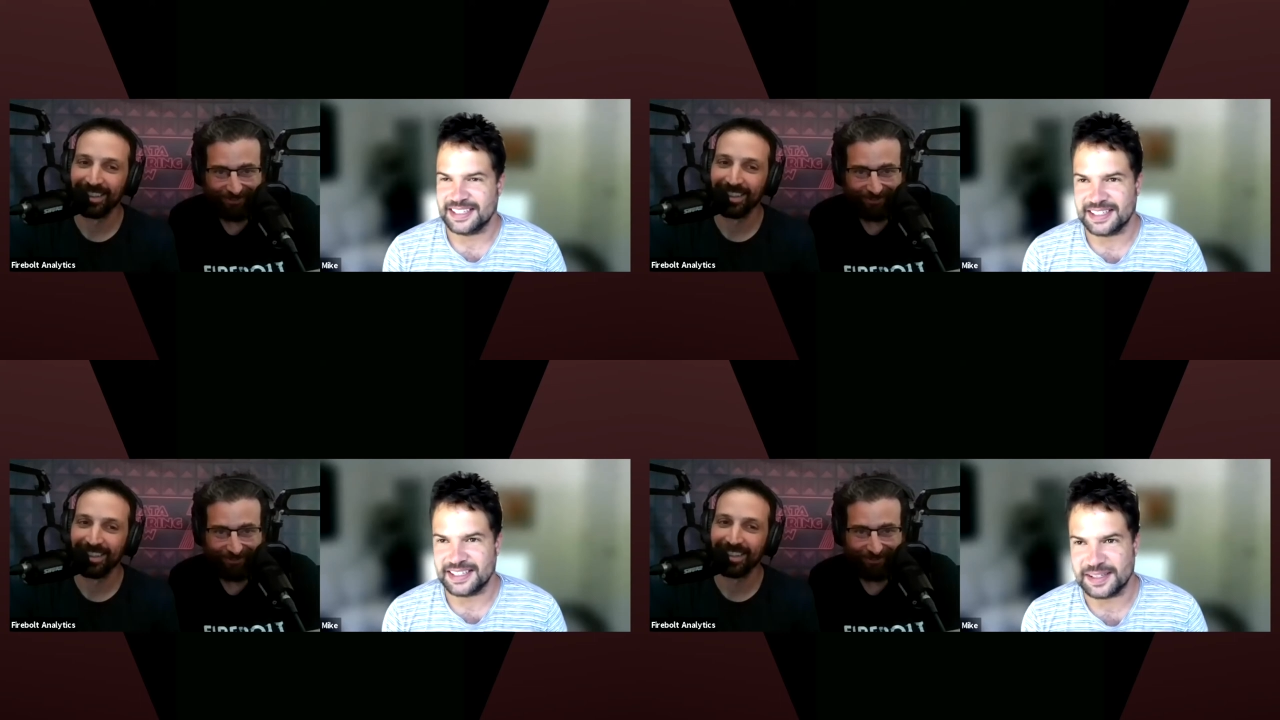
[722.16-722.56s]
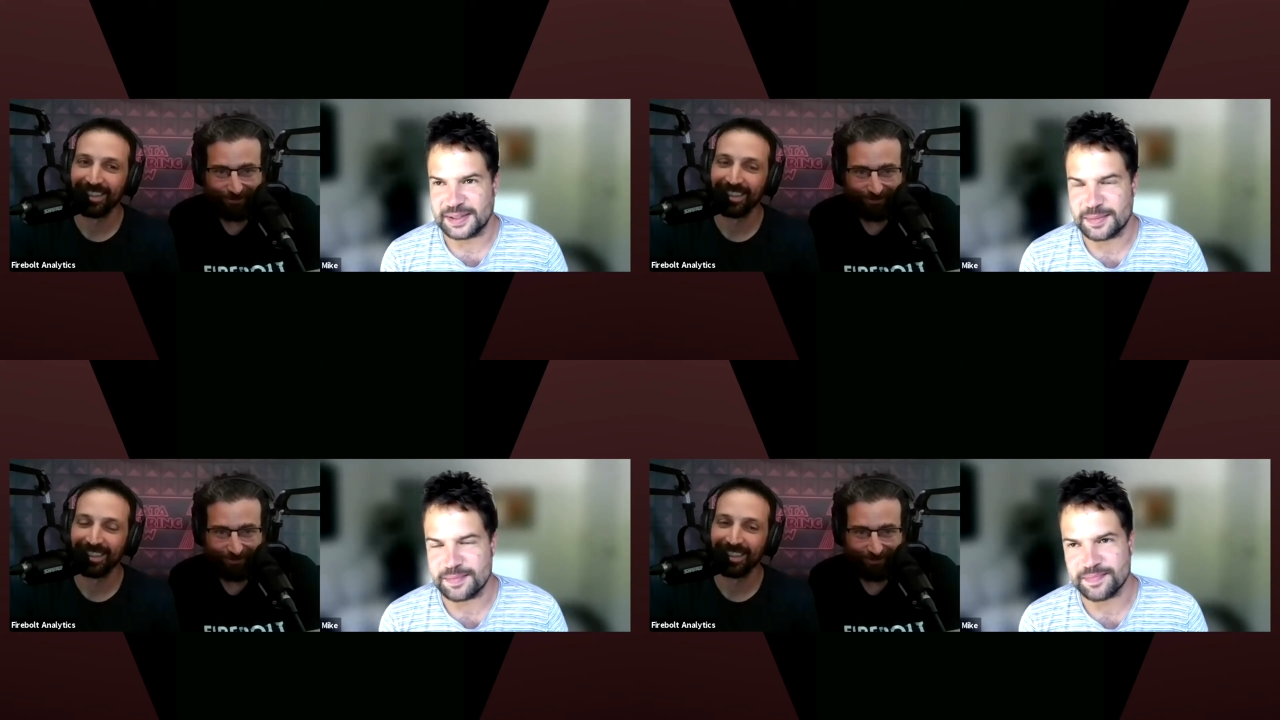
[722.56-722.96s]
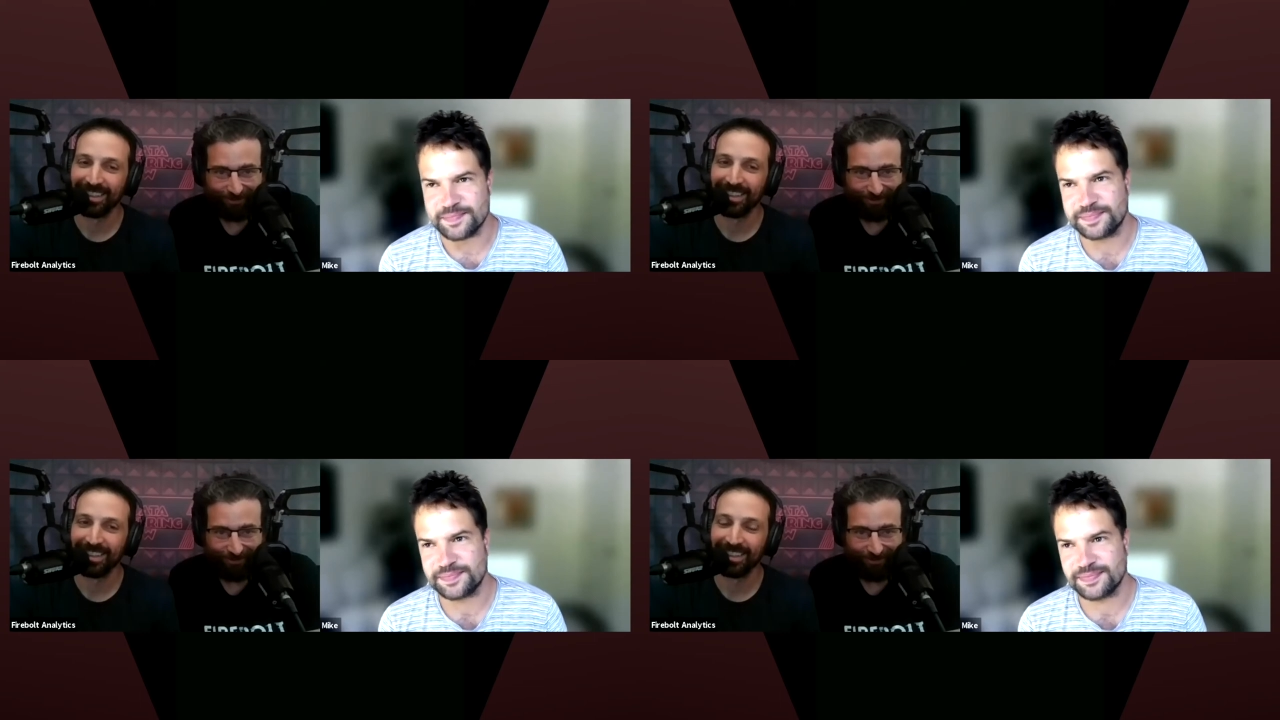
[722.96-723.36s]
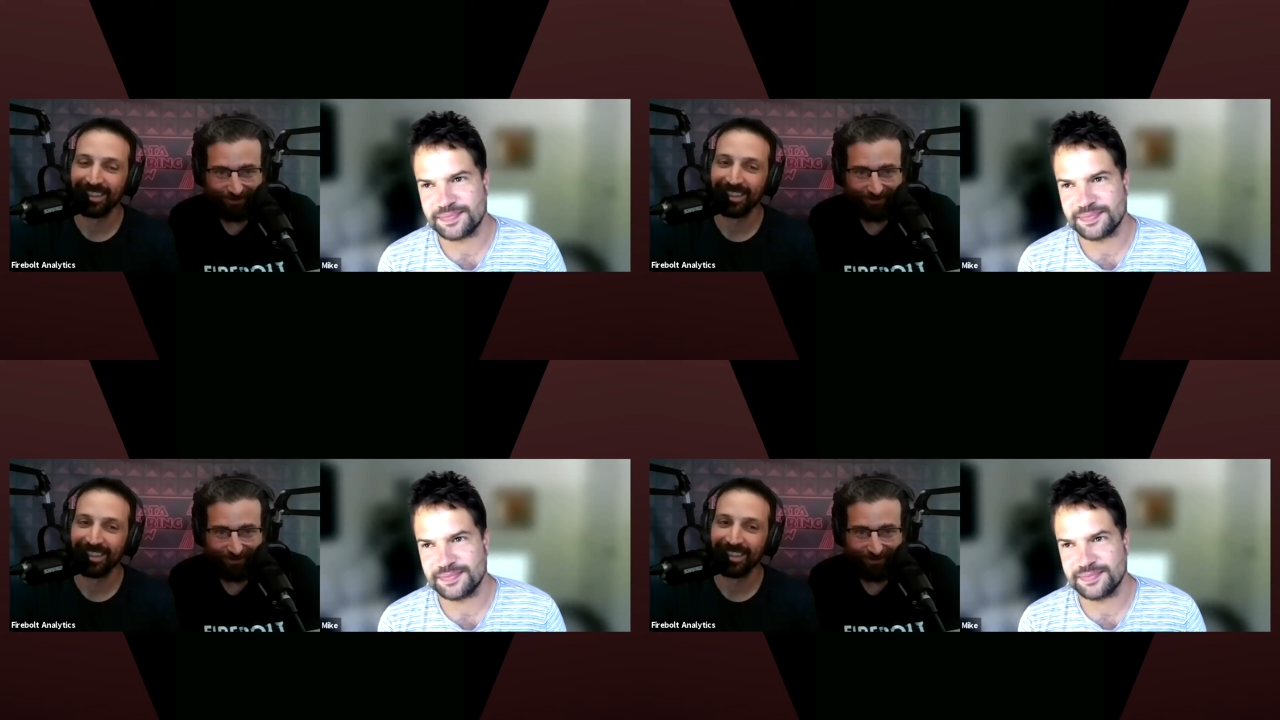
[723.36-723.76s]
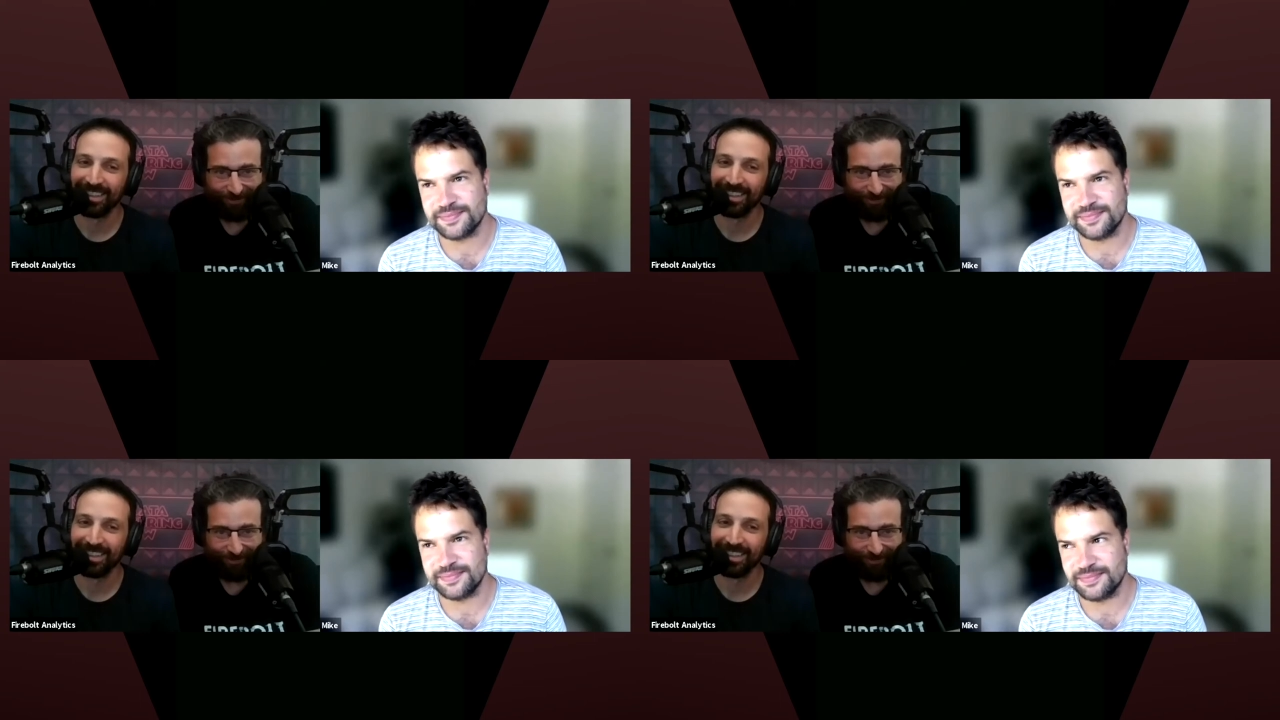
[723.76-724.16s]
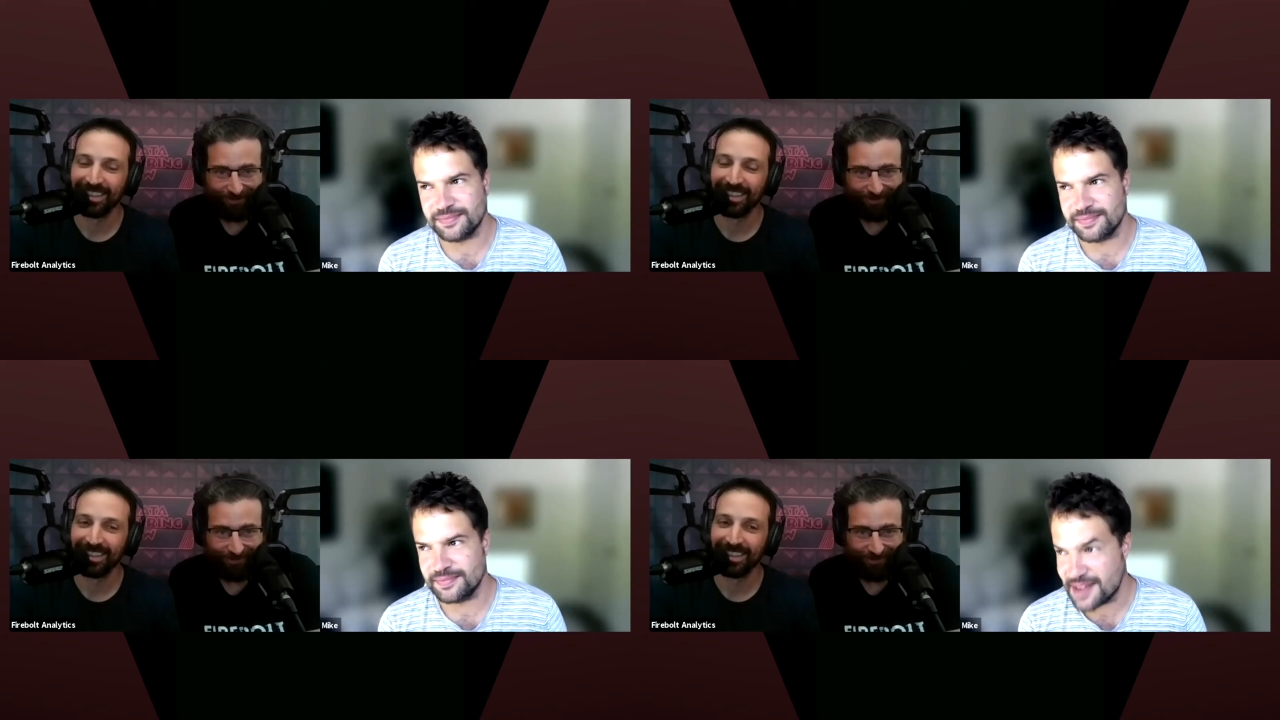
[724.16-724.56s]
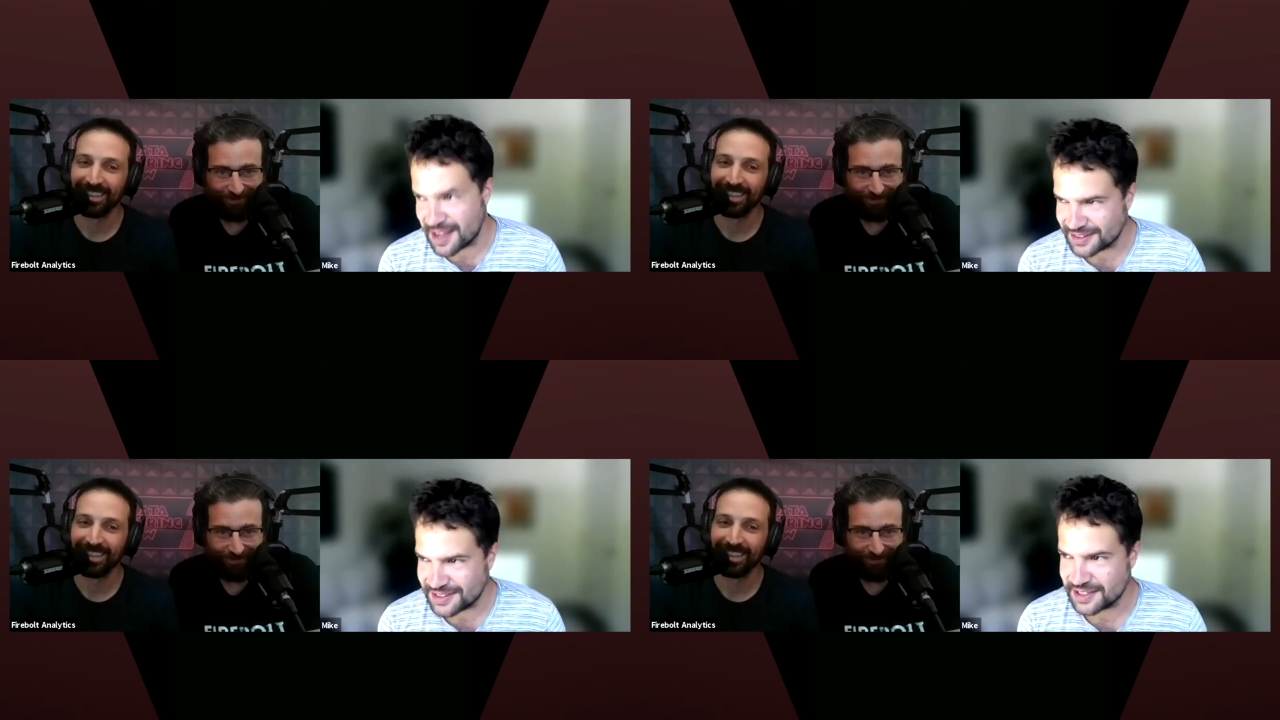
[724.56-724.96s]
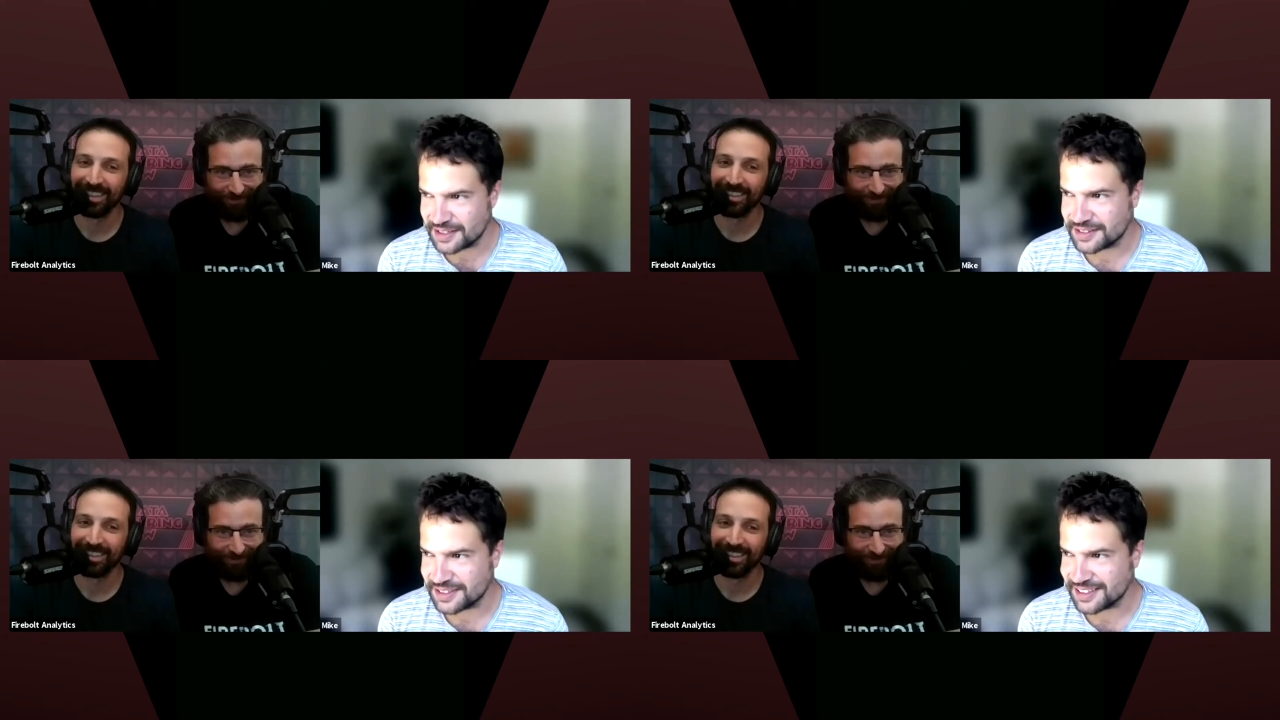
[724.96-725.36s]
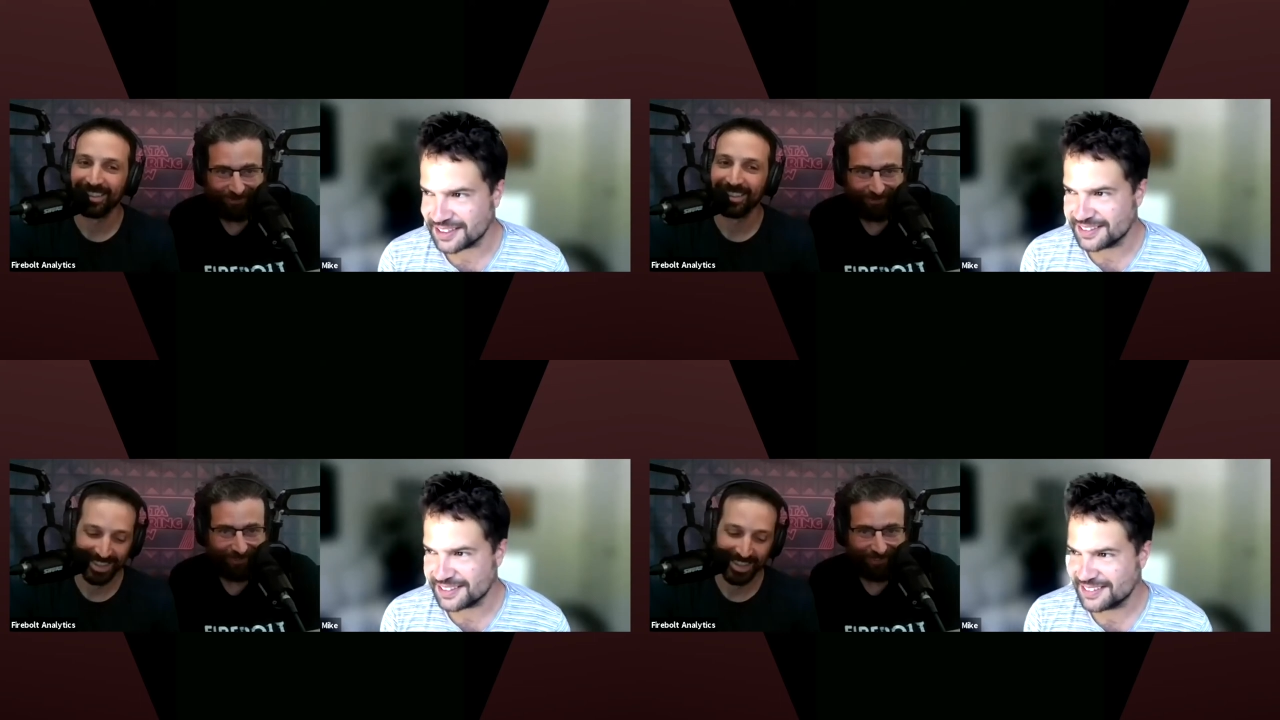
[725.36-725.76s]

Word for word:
Speaker 1: Um, not to Delta Lake.